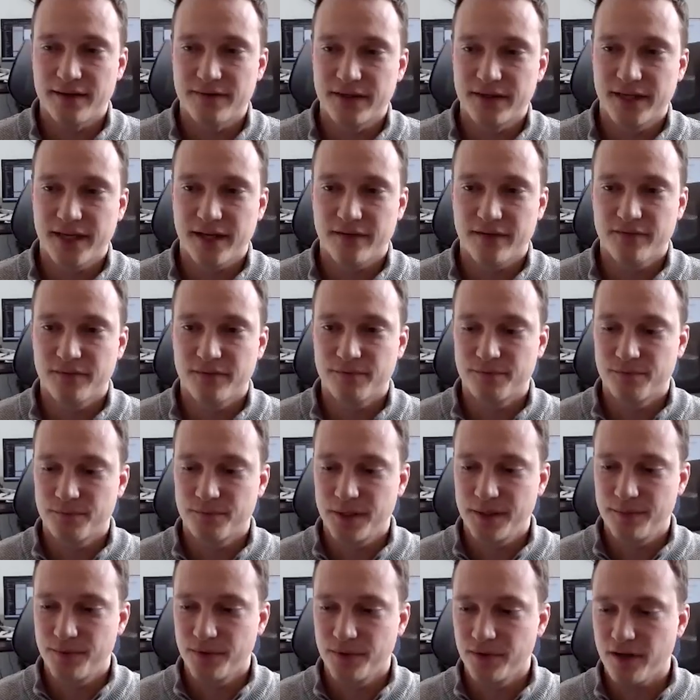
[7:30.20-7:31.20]
I think every,
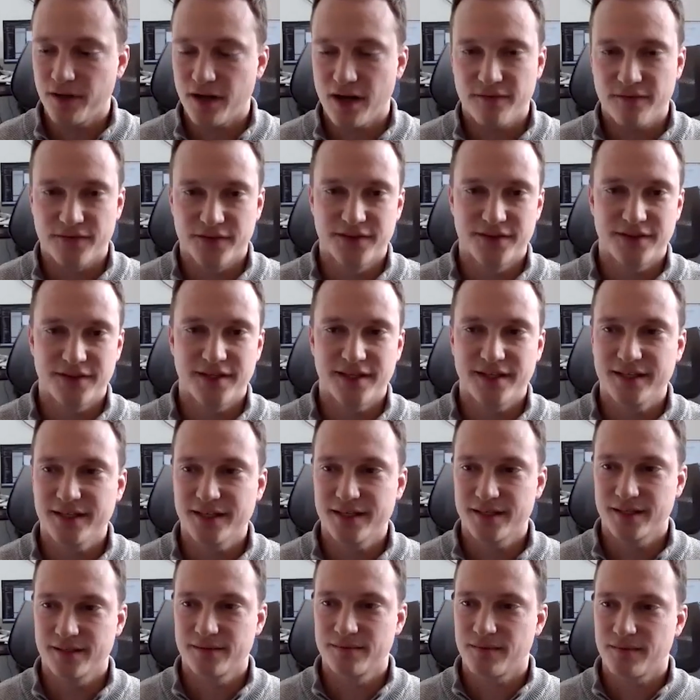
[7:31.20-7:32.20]
people often
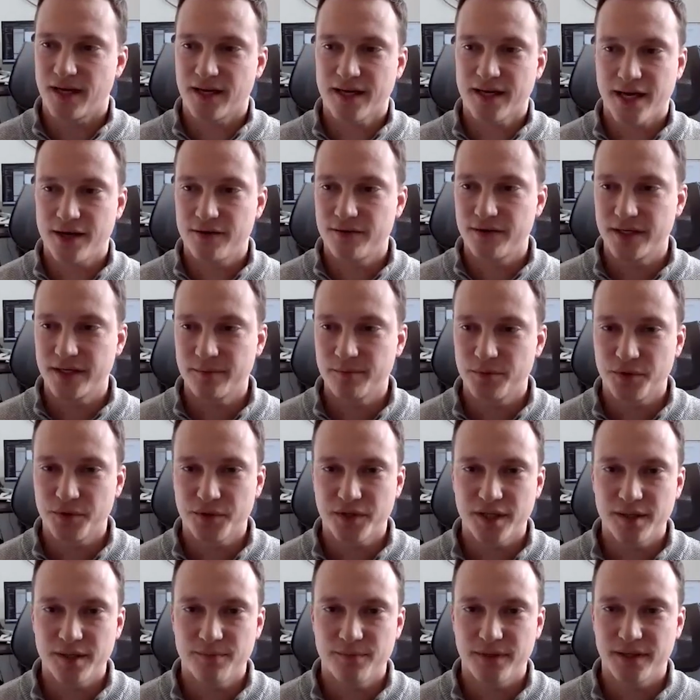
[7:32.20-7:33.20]
think accounting,
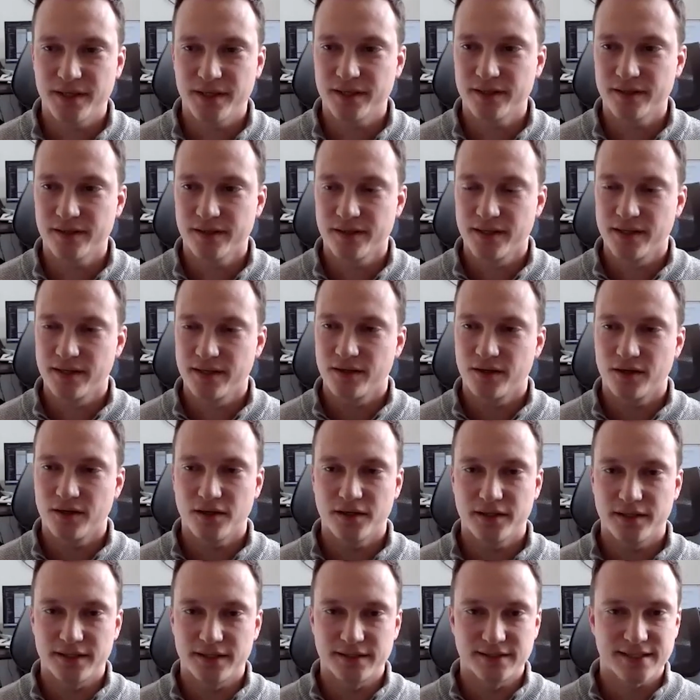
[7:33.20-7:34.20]
bookkeeping,
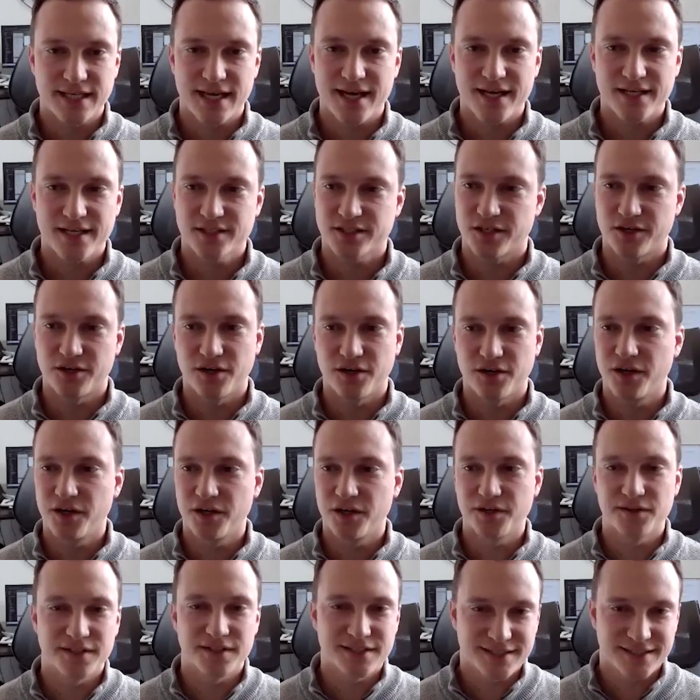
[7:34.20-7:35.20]
and tax are
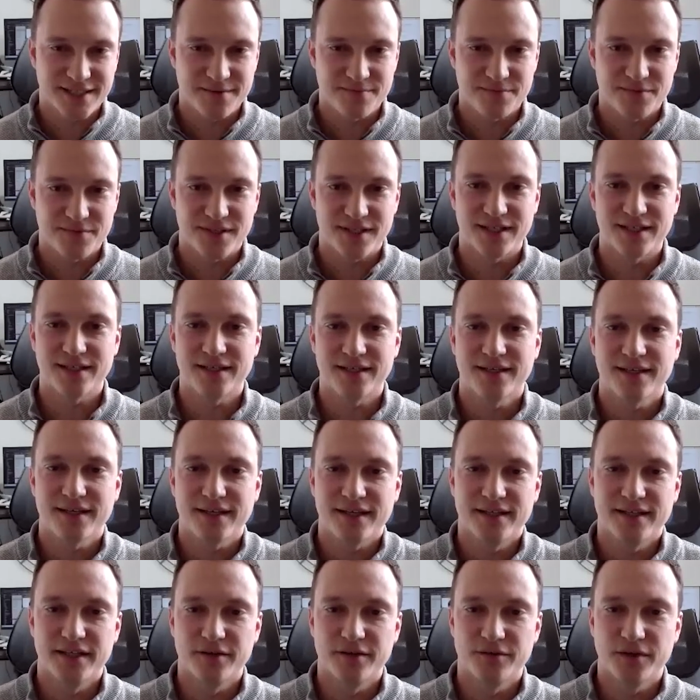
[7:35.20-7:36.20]
all the same thing,
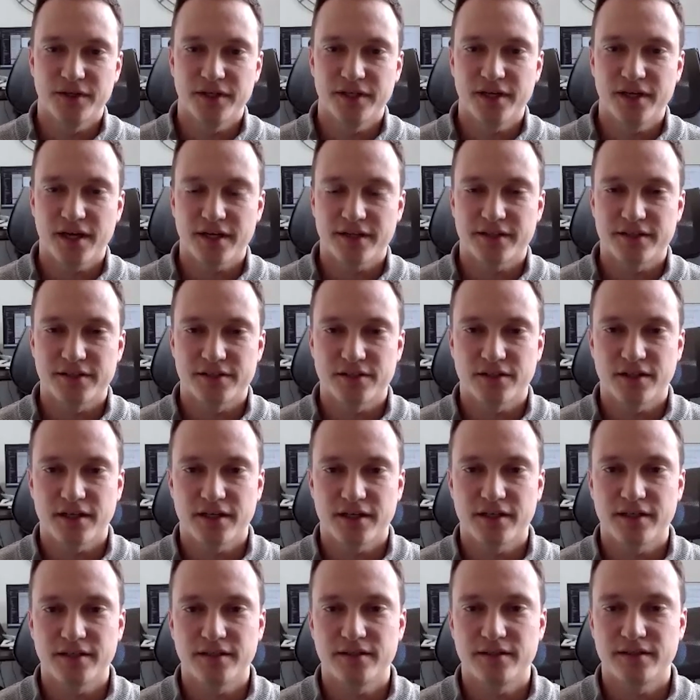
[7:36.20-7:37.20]
and they're really not. There's a
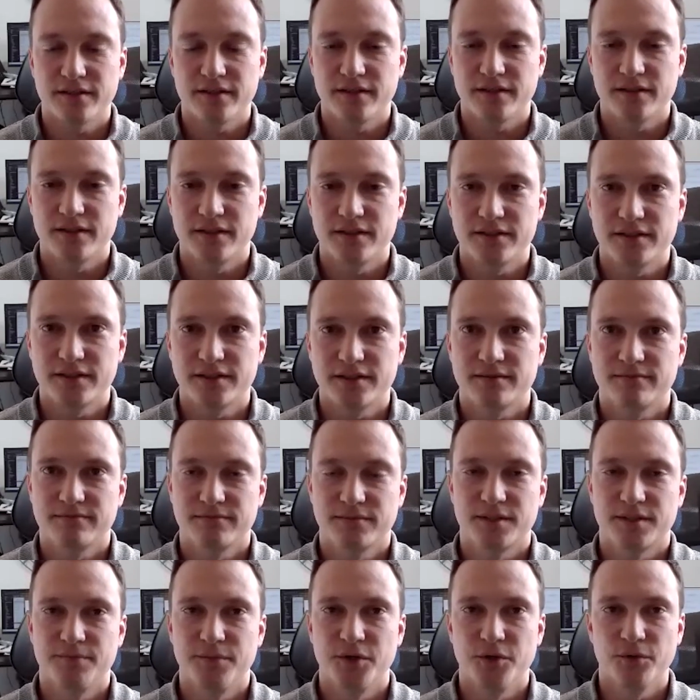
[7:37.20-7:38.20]
lot of there's
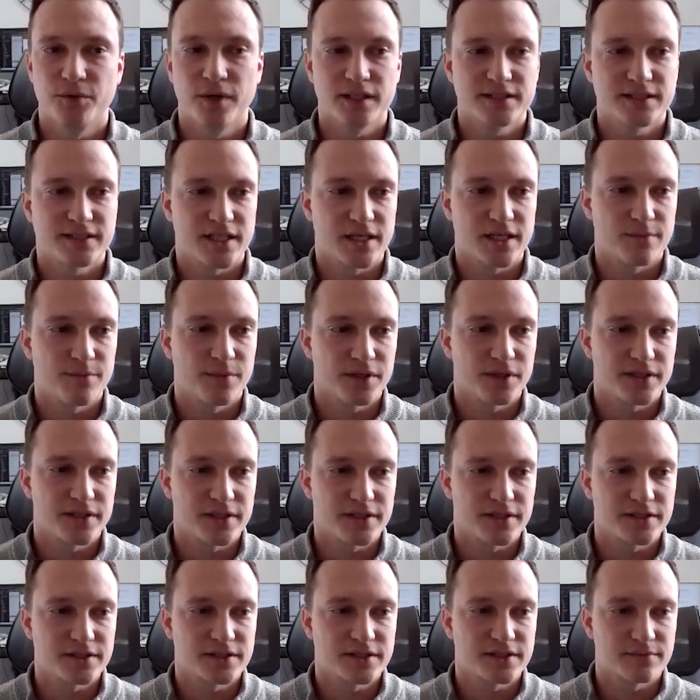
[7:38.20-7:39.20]
some nuance there, but
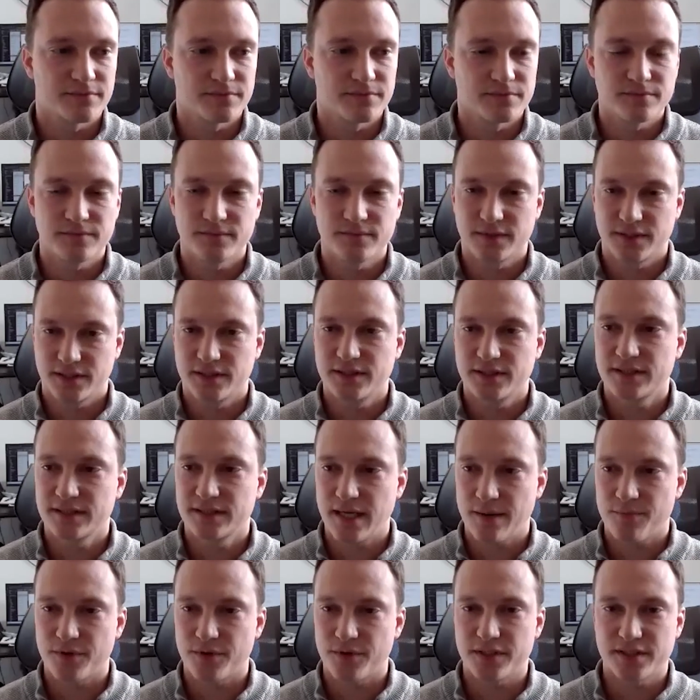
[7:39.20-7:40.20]
there's some
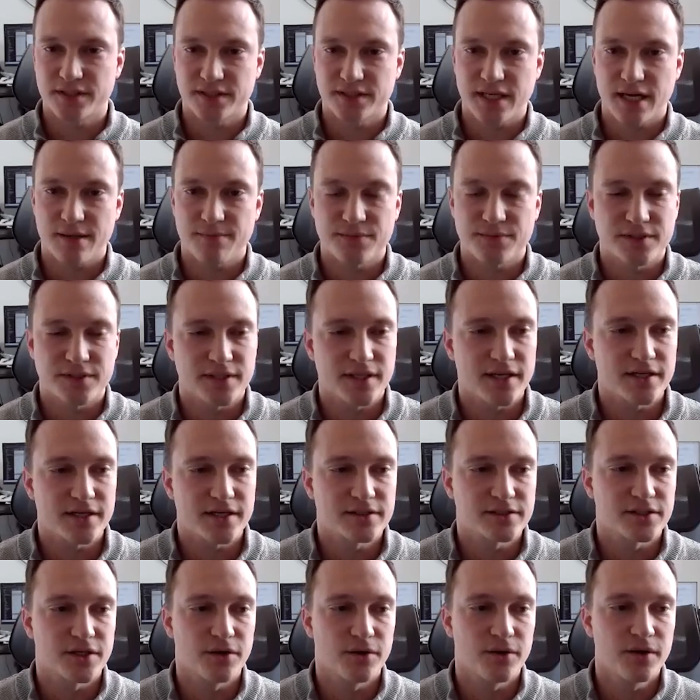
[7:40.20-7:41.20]
separate steps there.
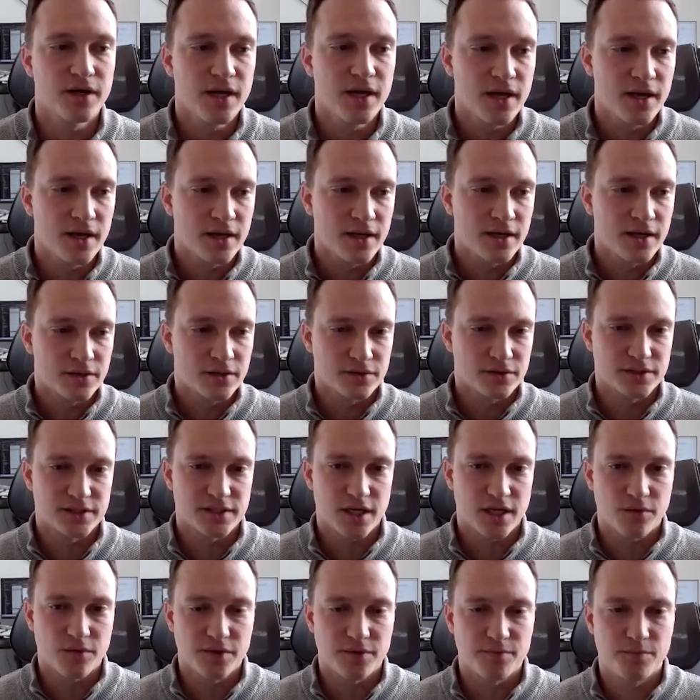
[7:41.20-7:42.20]
So we'll
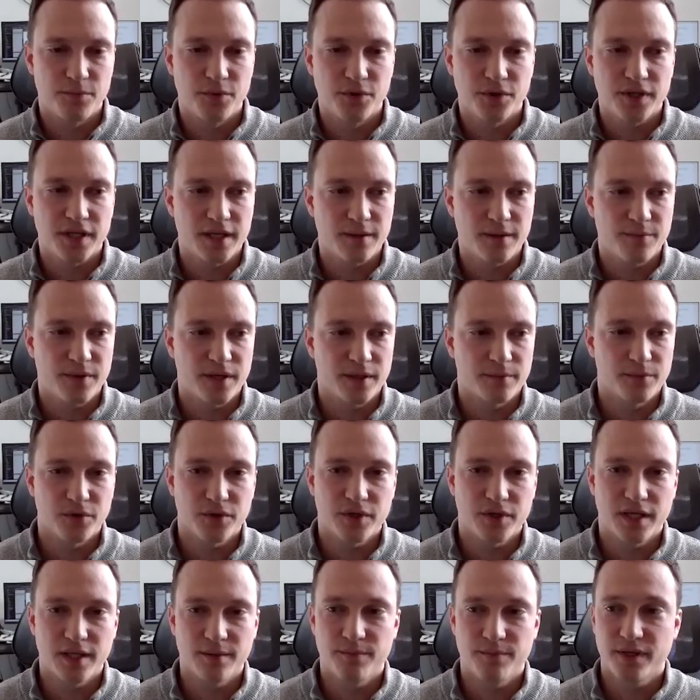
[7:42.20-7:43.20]
start with bookkeeping.
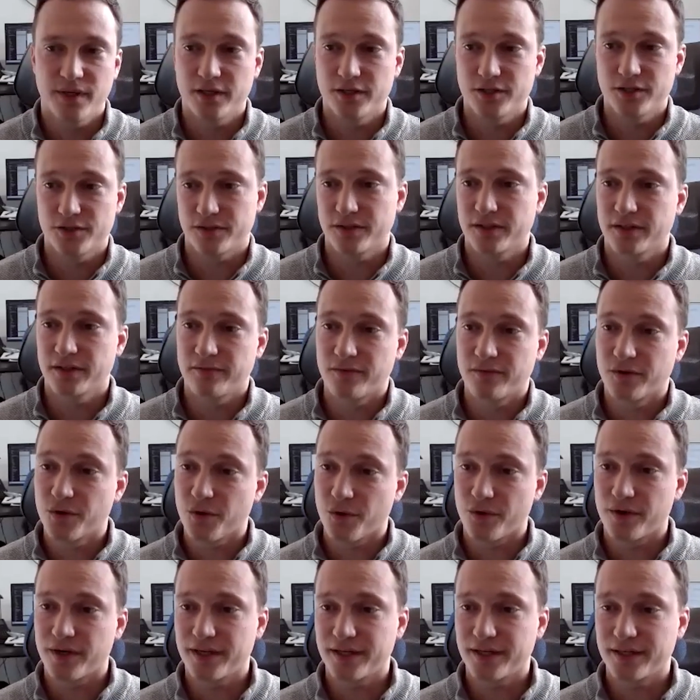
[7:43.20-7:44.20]
Bookkeeping is really
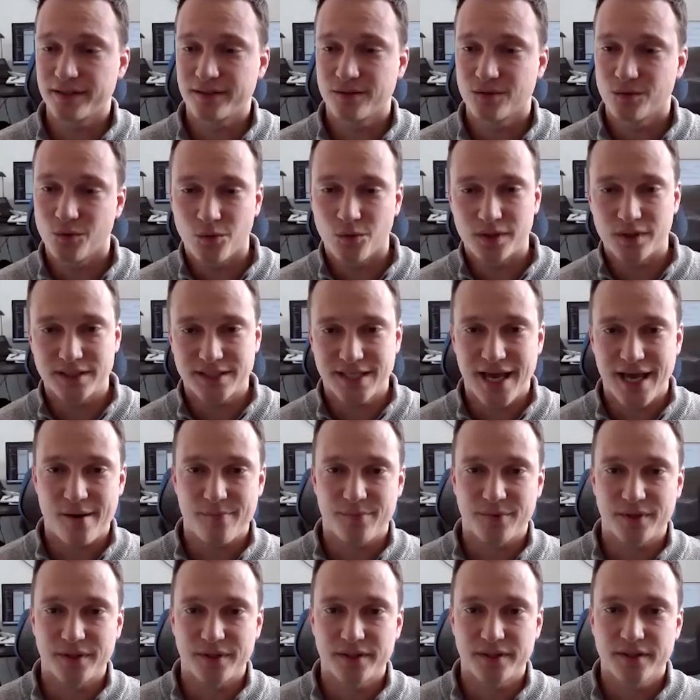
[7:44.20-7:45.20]
recording what has
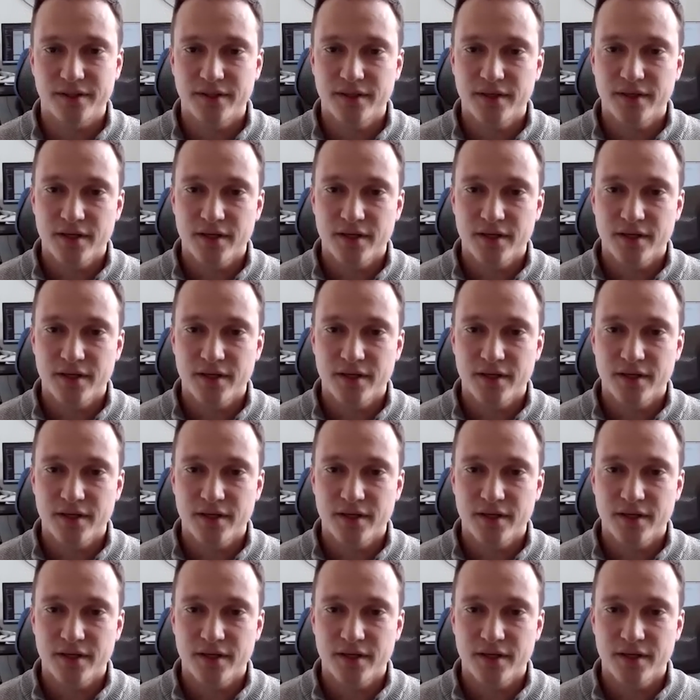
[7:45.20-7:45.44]
happened.